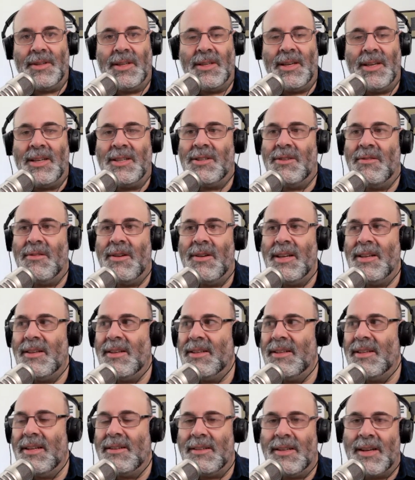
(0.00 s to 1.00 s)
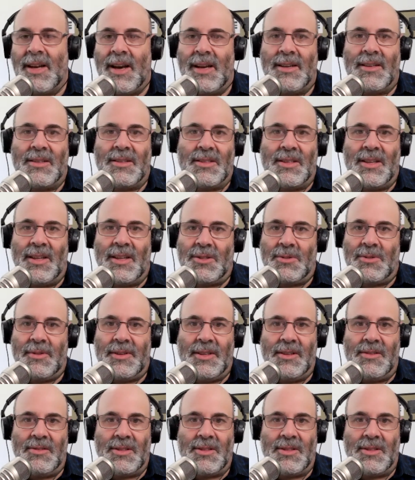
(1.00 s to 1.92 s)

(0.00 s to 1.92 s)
Is there anything that kind of sticks with you?